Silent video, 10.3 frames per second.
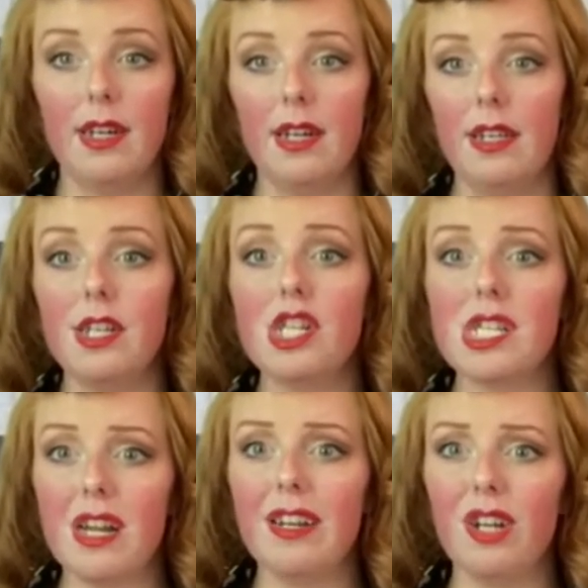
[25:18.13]
This is just
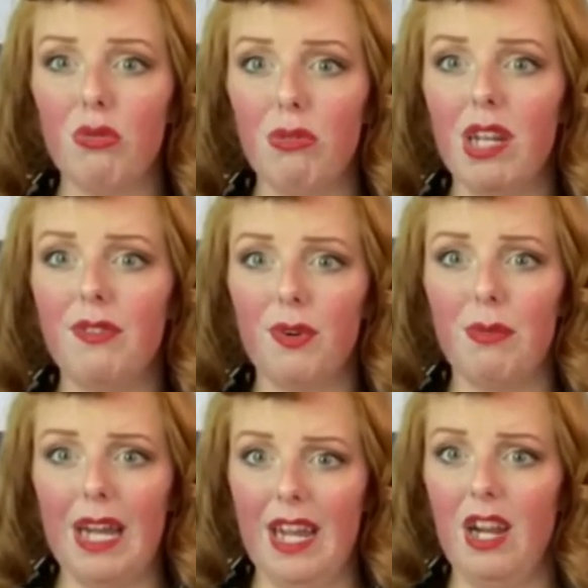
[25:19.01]
not a good week for
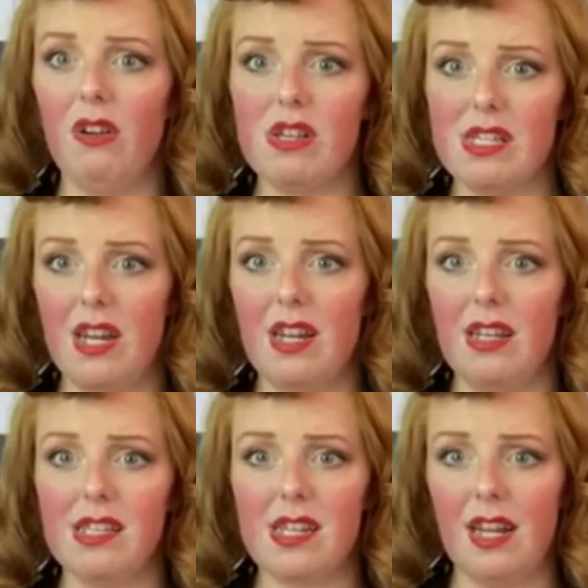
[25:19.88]
my hair
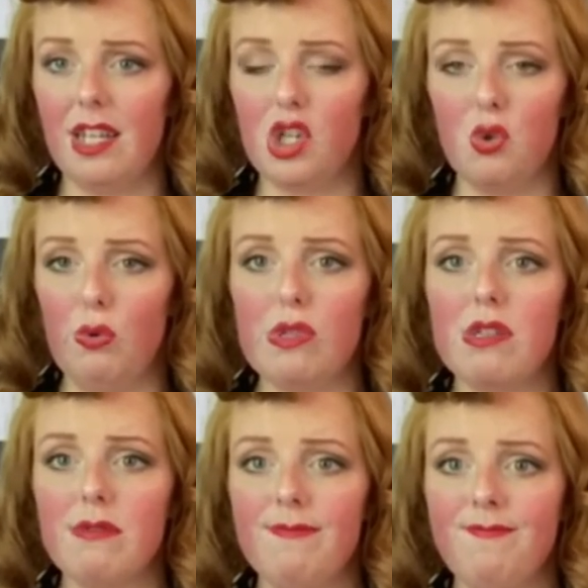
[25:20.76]
st styling
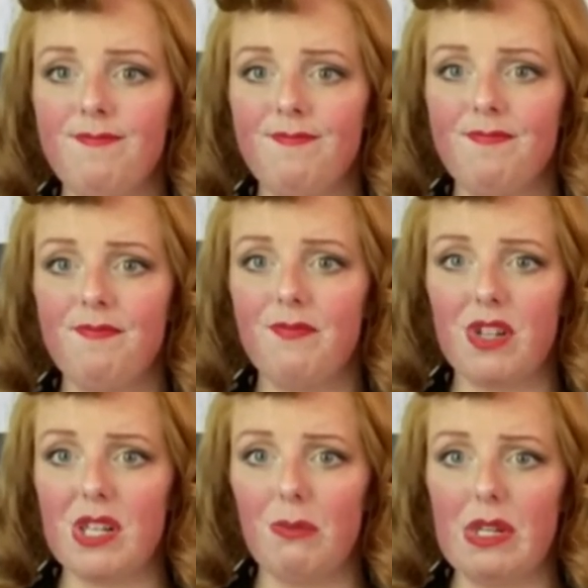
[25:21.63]
tools for
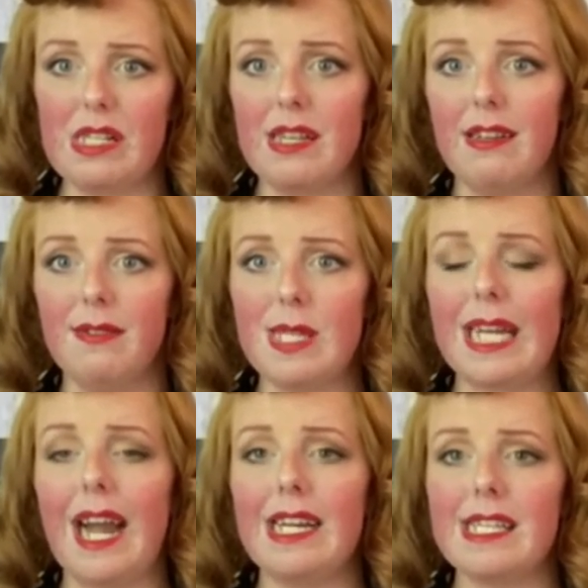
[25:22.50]
some reason. It's like
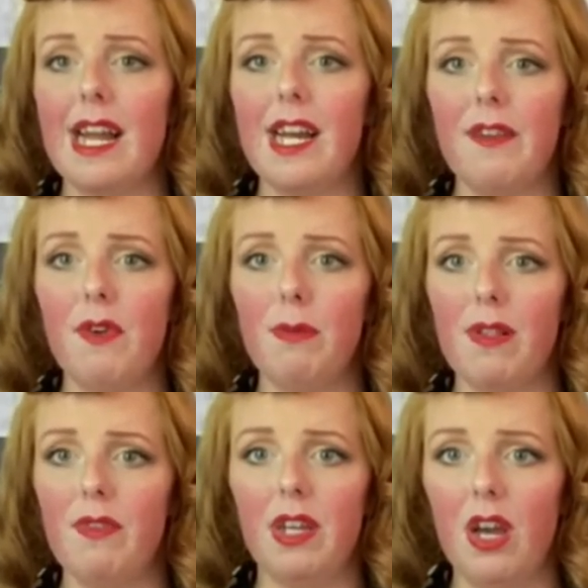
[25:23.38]
I decided to film this
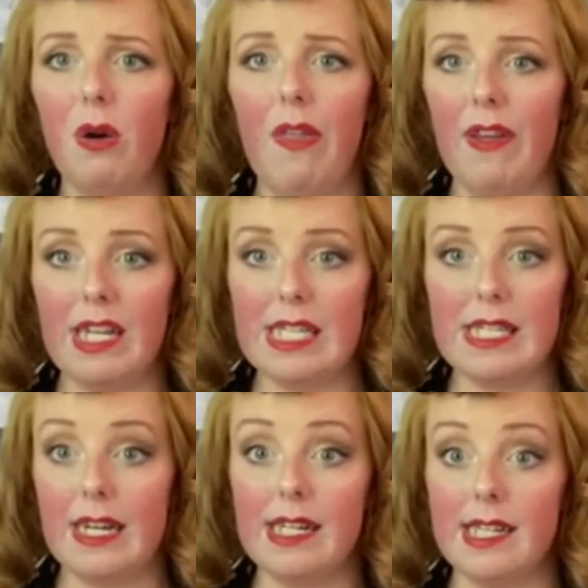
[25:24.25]
video and they just
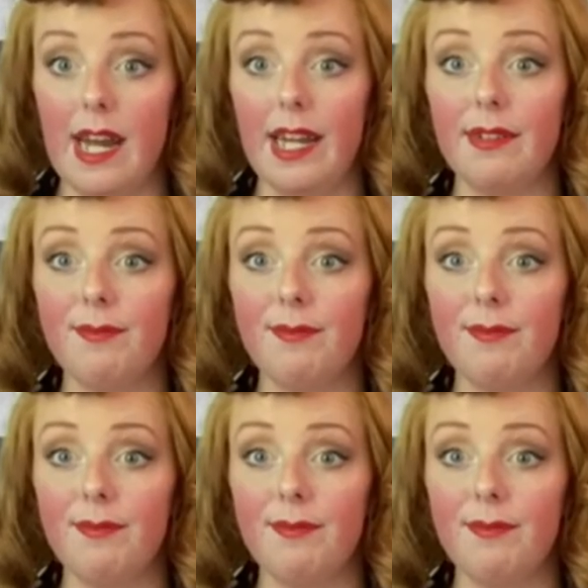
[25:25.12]
decided to die.